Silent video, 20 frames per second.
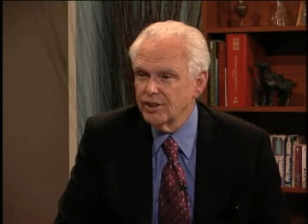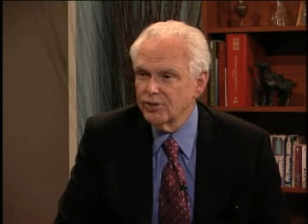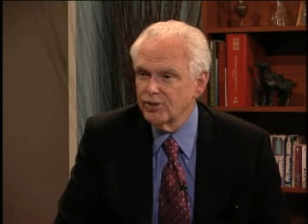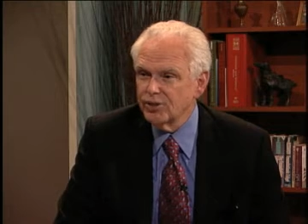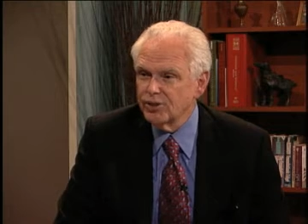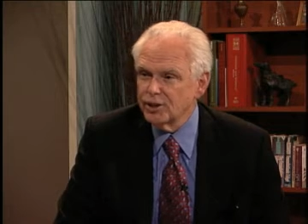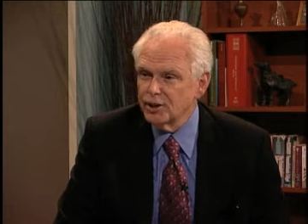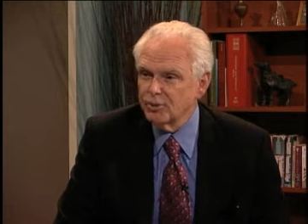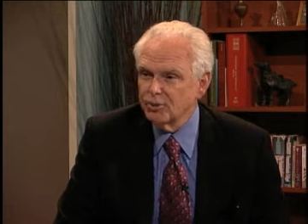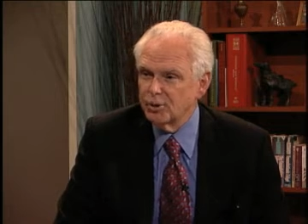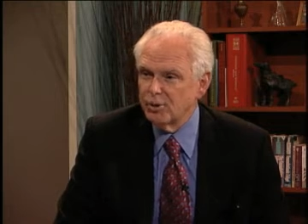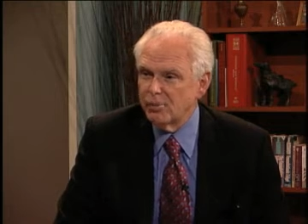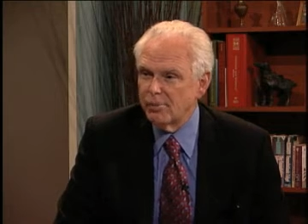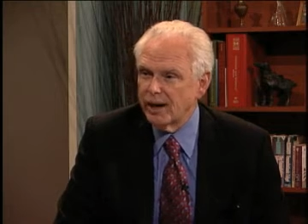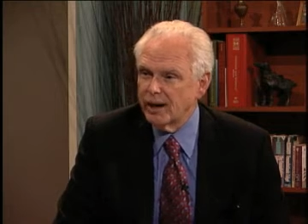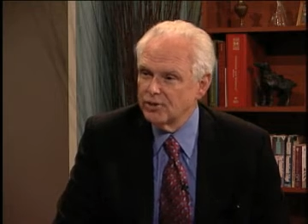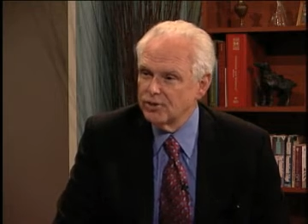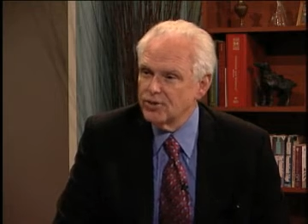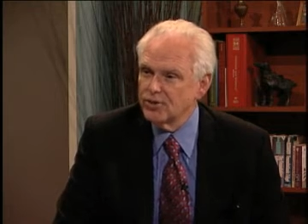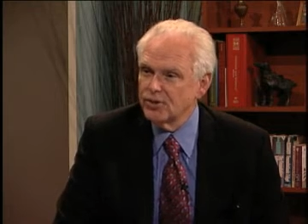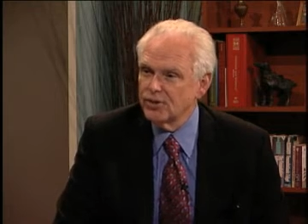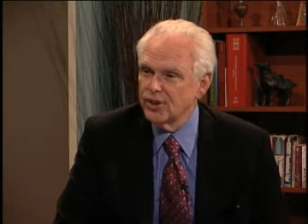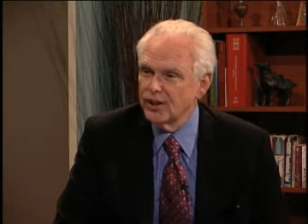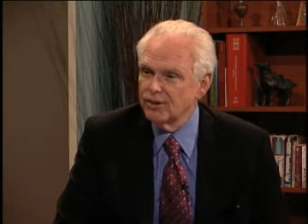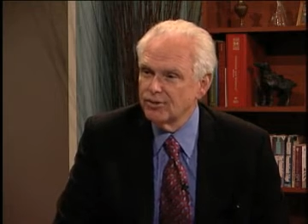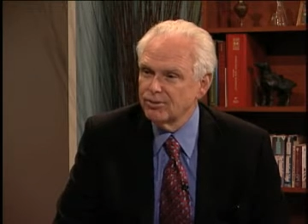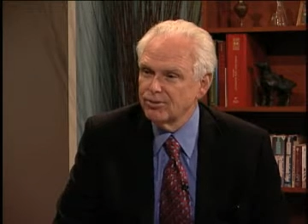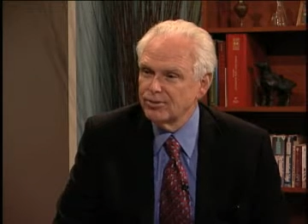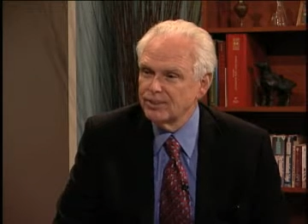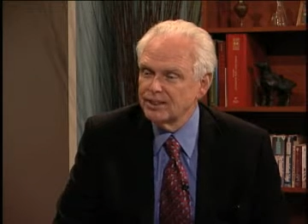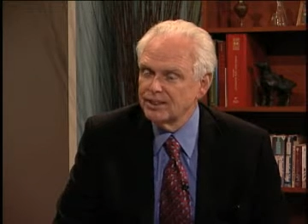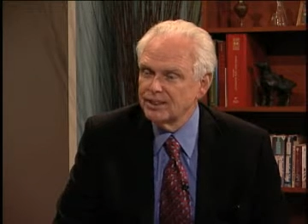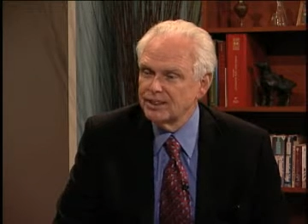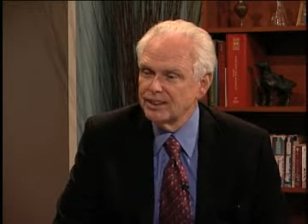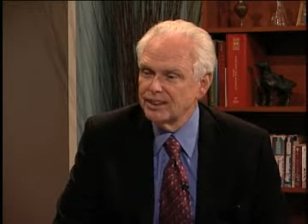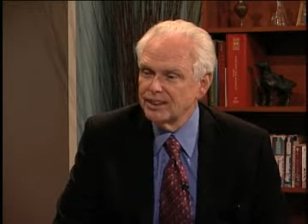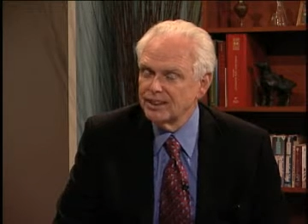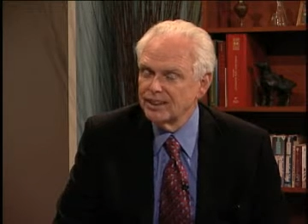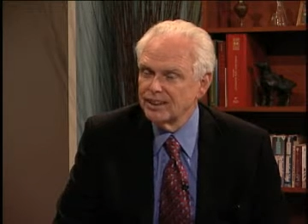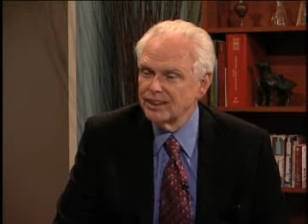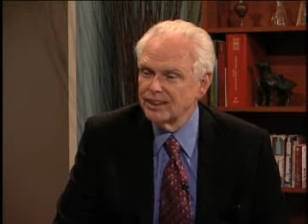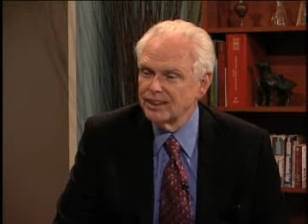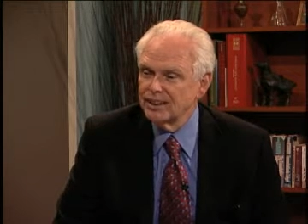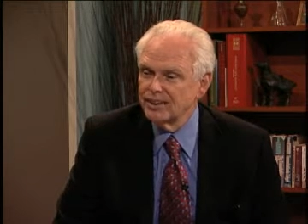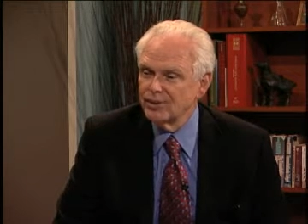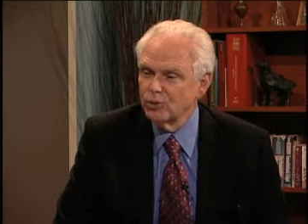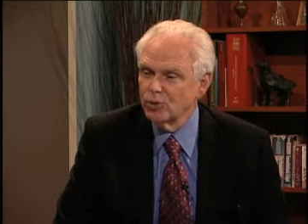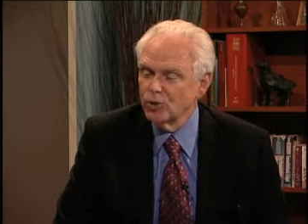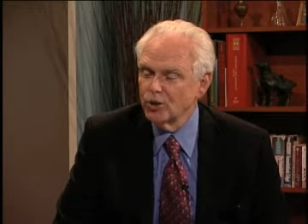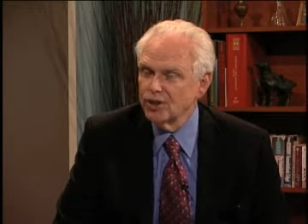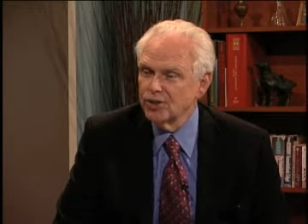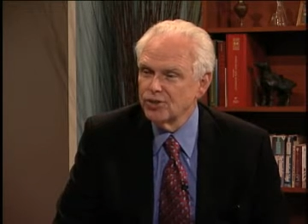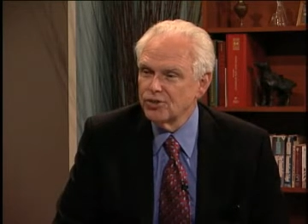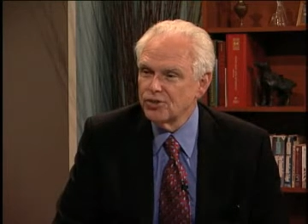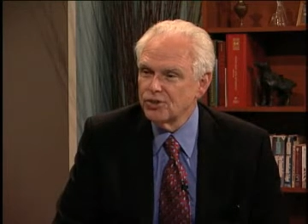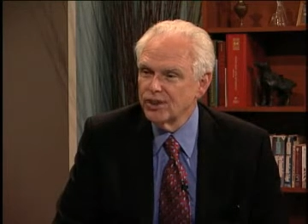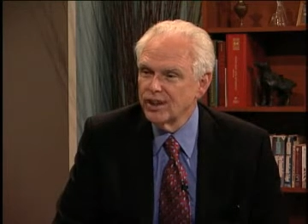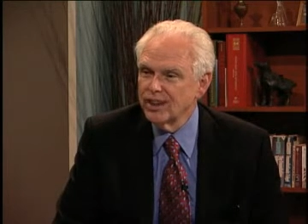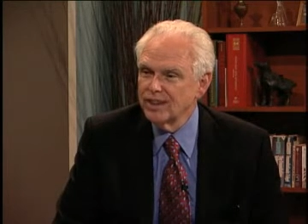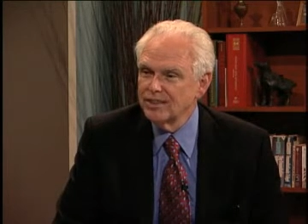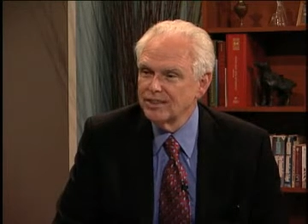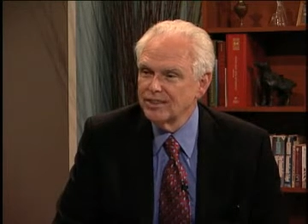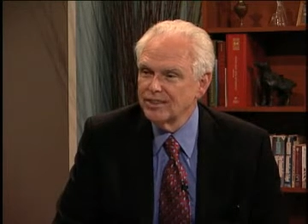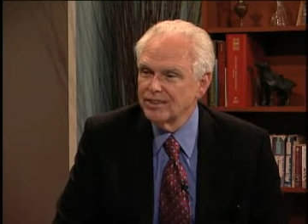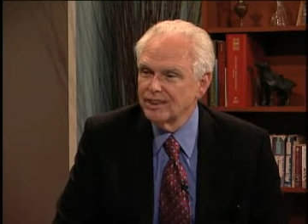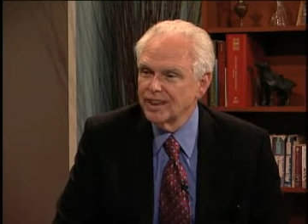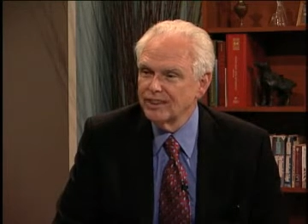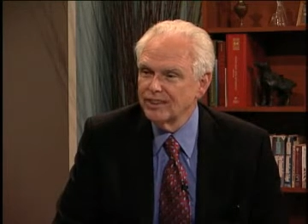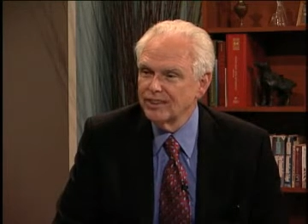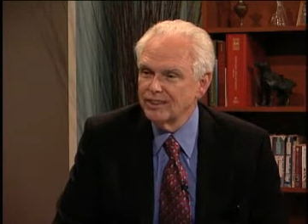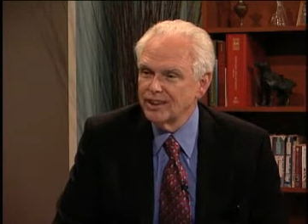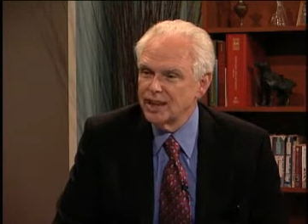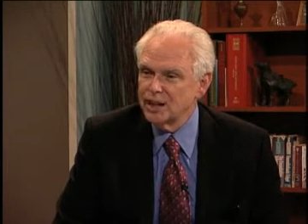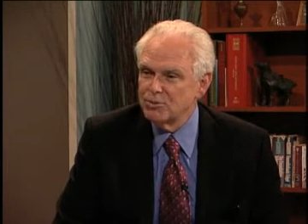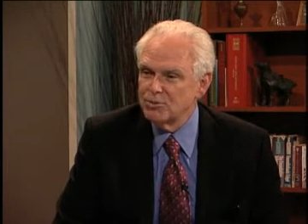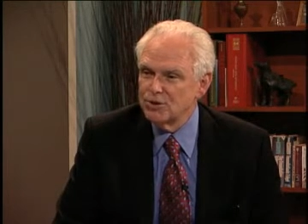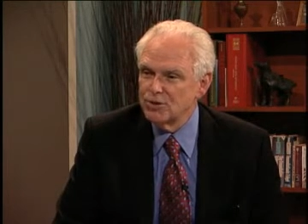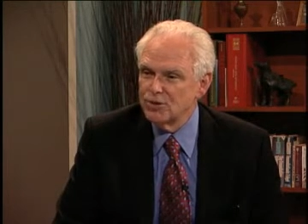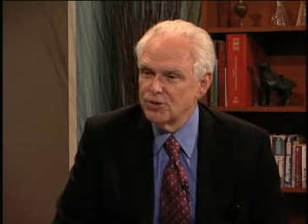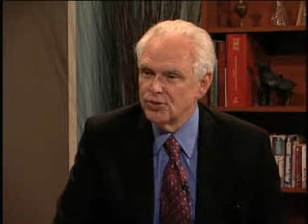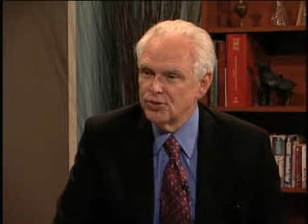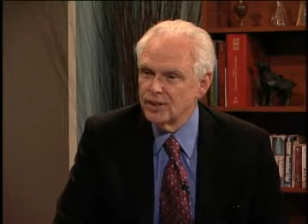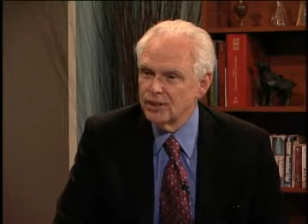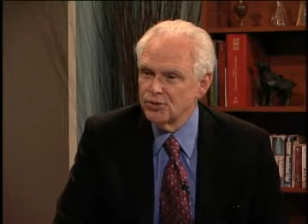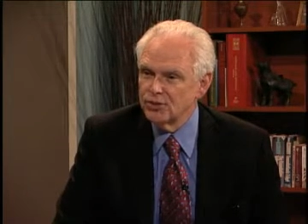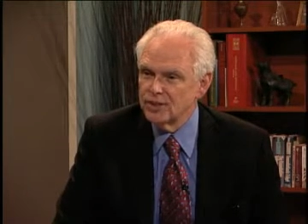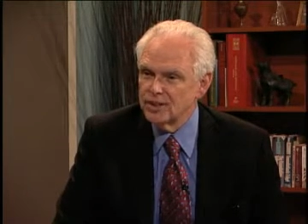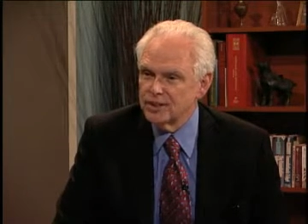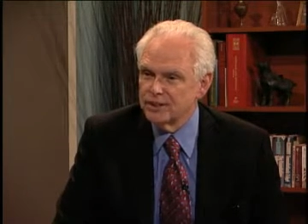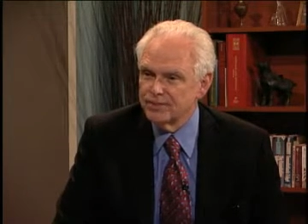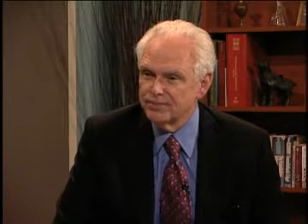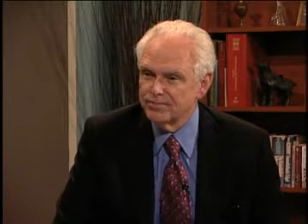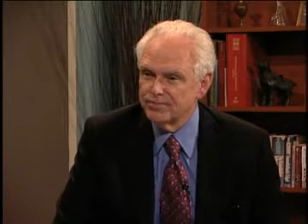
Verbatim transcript: us a little bit about yourself, uh, where you trained, and how you came to UCSD.